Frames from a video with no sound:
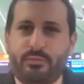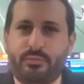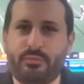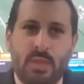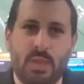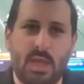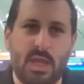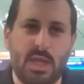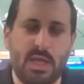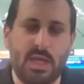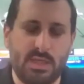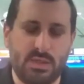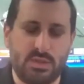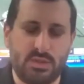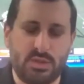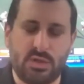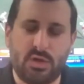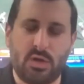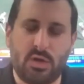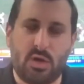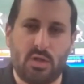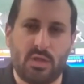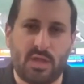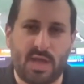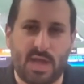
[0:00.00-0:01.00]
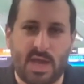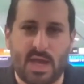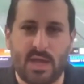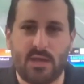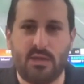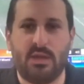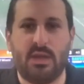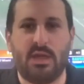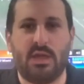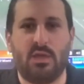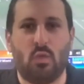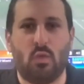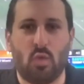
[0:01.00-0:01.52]
And he took all
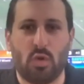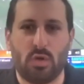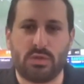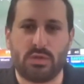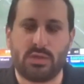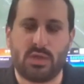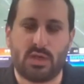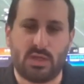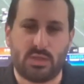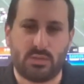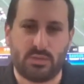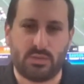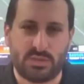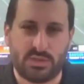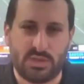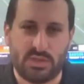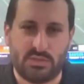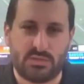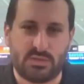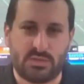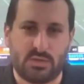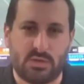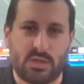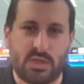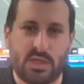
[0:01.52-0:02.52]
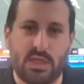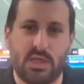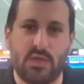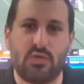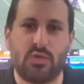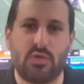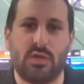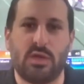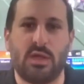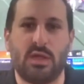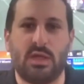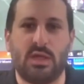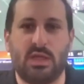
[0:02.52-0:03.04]
that and he worked on it with Steve
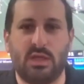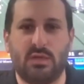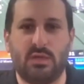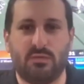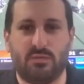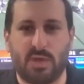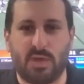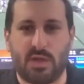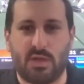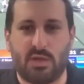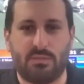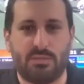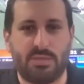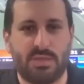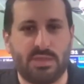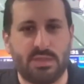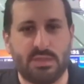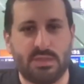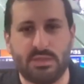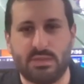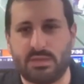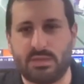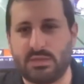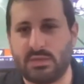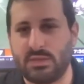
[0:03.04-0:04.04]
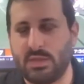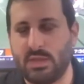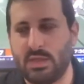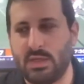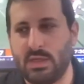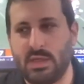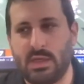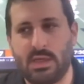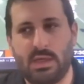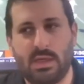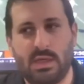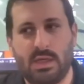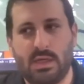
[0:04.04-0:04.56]
Sarkisian and he developed his
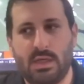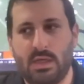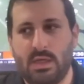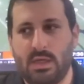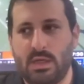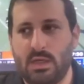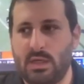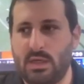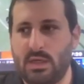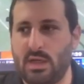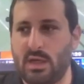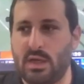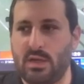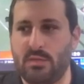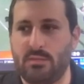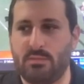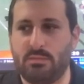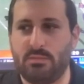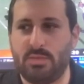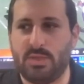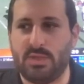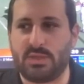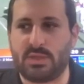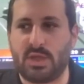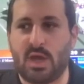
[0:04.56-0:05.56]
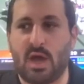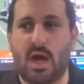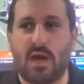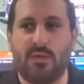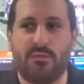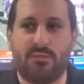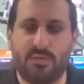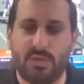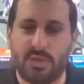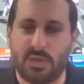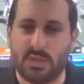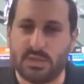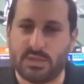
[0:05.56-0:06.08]

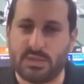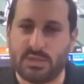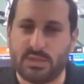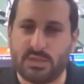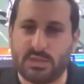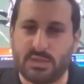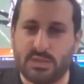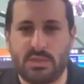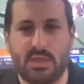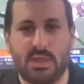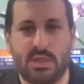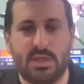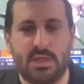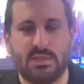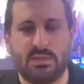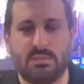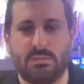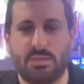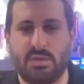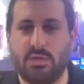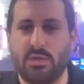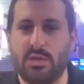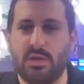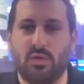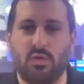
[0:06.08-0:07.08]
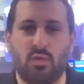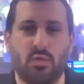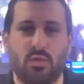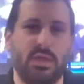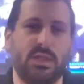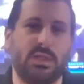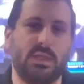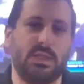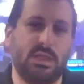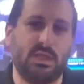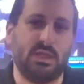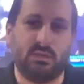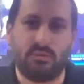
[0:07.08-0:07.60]
confidence and his ability to
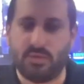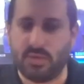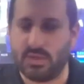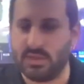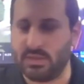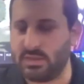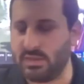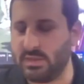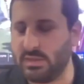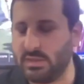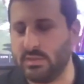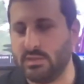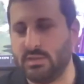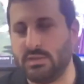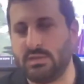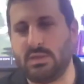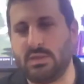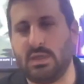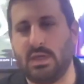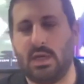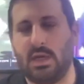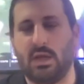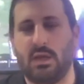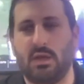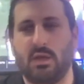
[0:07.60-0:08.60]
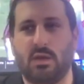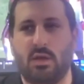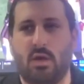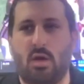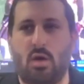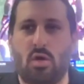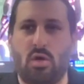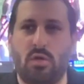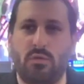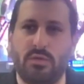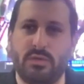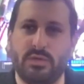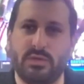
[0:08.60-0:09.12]
read the defenses and
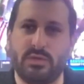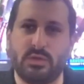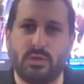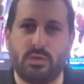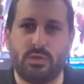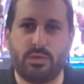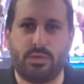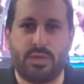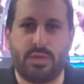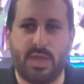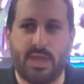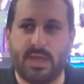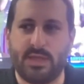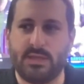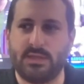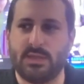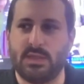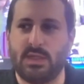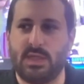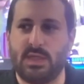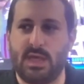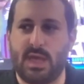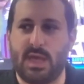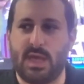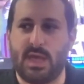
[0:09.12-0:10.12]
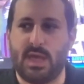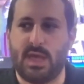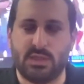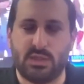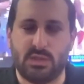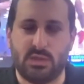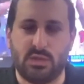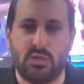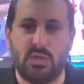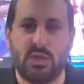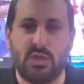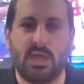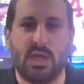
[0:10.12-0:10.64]
all those little things that he had to
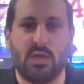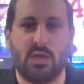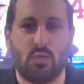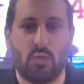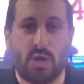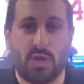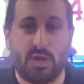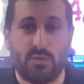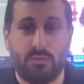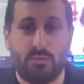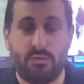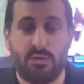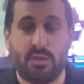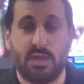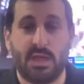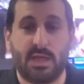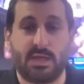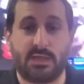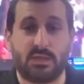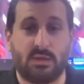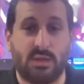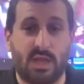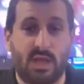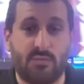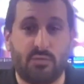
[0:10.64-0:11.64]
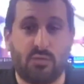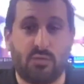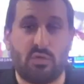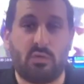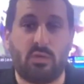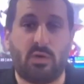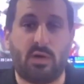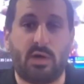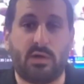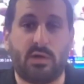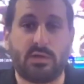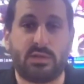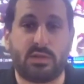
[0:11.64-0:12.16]
do to get ready for the next
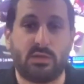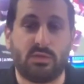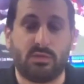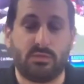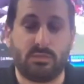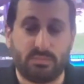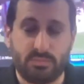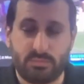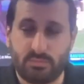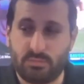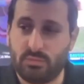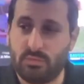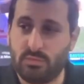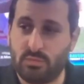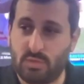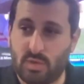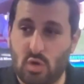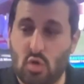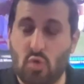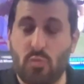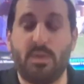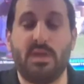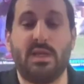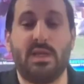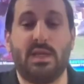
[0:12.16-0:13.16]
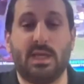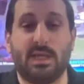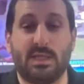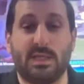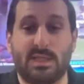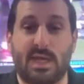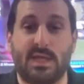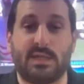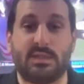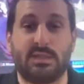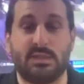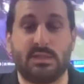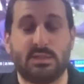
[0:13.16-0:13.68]
level, while also hoping to get
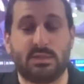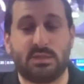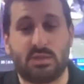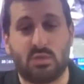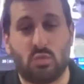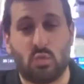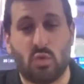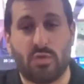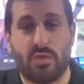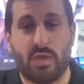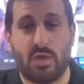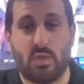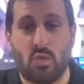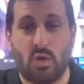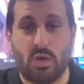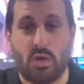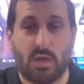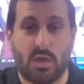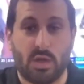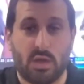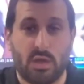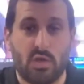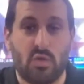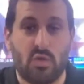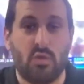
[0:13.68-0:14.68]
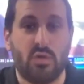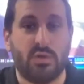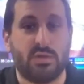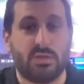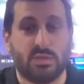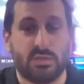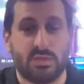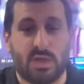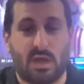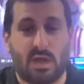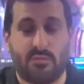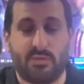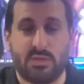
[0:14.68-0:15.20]
Texas to where they want to go, which
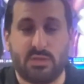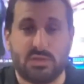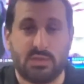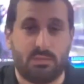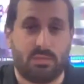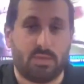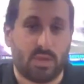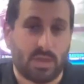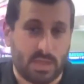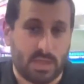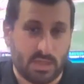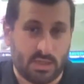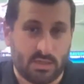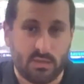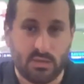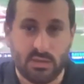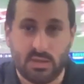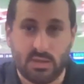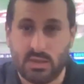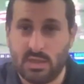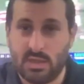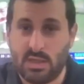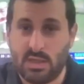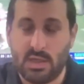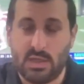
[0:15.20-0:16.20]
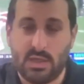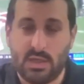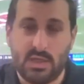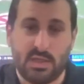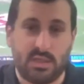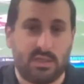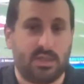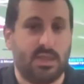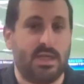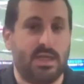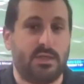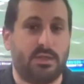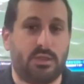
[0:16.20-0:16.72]
is obviously playing
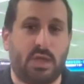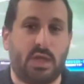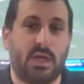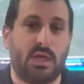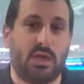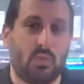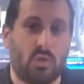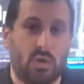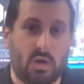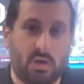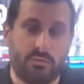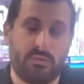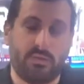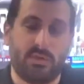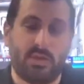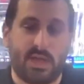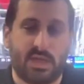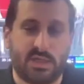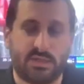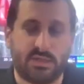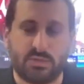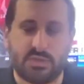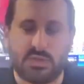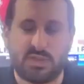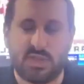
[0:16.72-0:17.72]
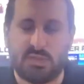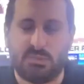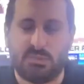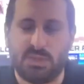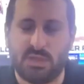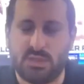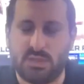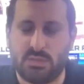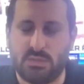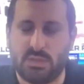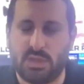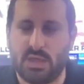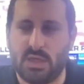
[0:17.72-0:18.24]
in late January for the national
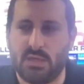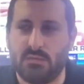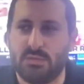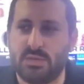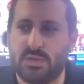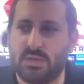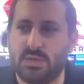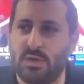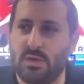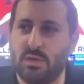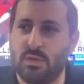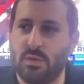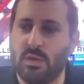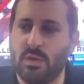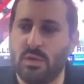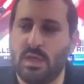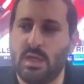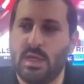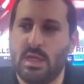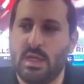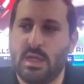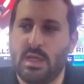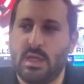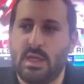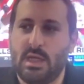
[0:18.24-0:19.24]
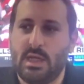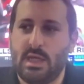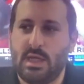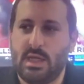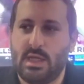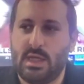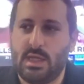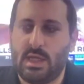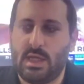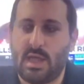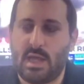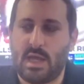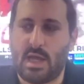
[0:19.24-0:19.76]
championship game. So
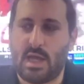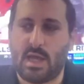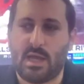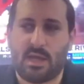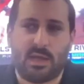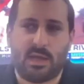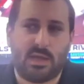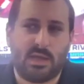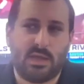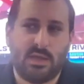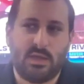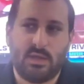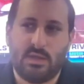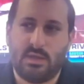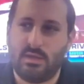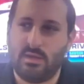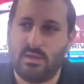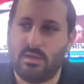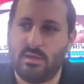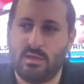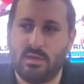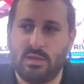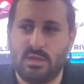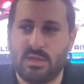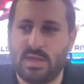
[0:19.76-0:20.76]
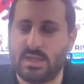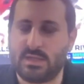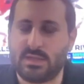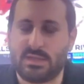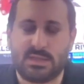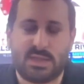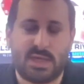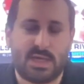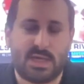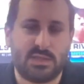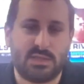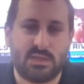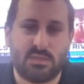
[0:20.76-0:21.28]
I,
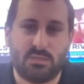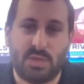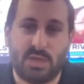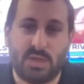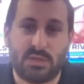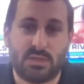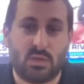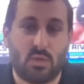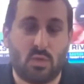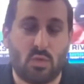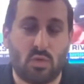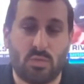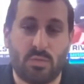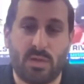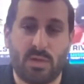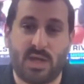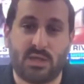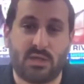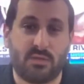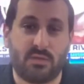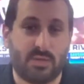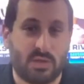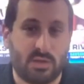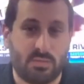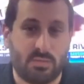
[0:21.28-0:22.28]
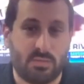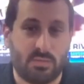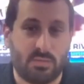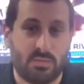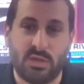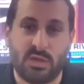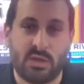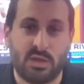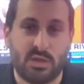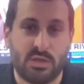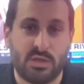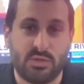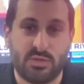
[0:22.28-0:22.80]
Texas has the best quarterback developer in
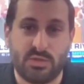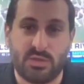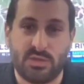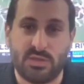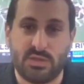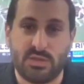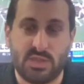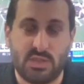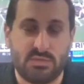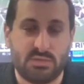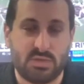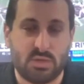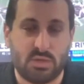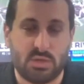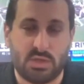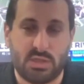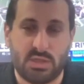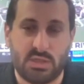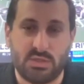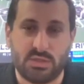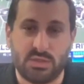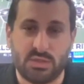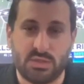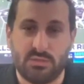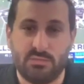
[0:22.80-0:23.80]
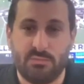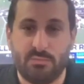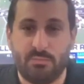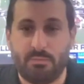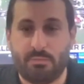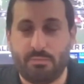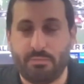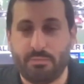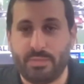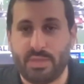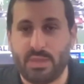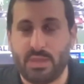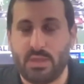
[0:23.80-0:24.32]
the country in Steve Sarkisian,
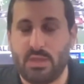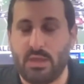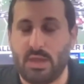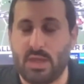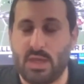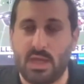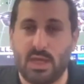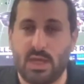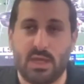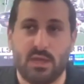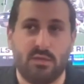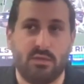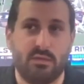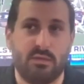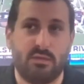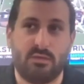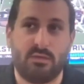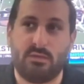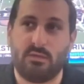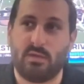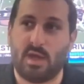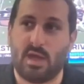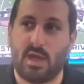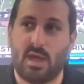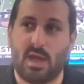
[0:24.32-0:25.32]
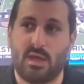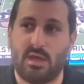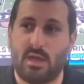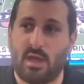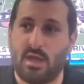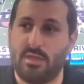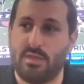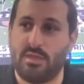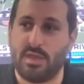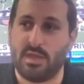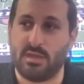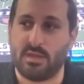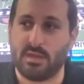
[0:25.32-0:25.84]
and I
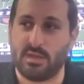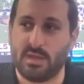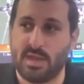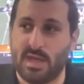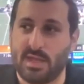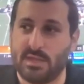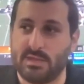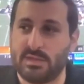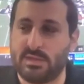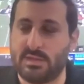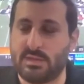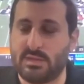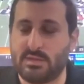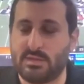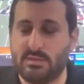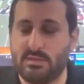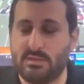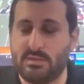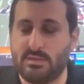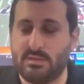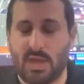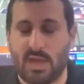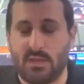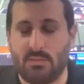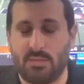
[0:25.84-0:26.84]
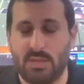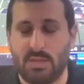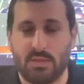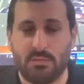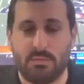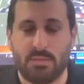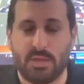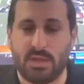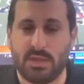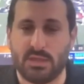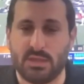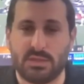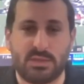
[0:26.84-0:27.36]
think that that's got to be the
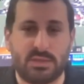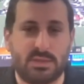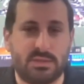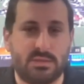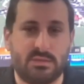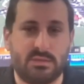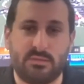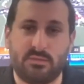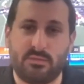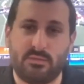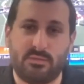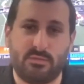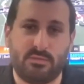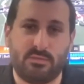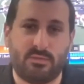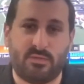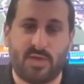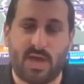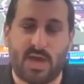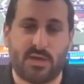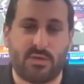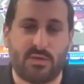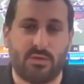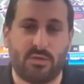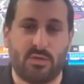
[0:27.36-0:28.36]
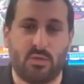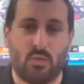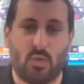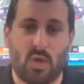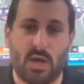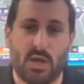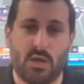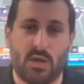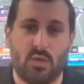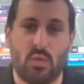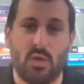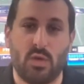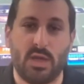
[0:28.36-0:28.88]
biggest factor in
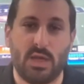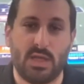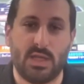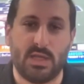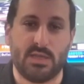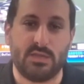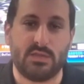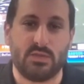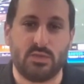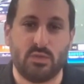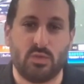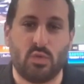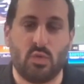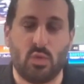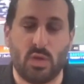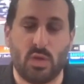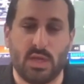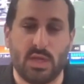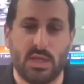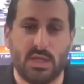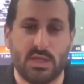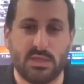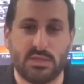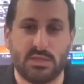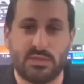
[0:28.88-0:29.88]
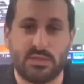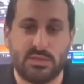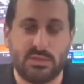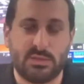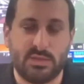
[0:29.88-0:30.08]
why Quinn is who Quinn is.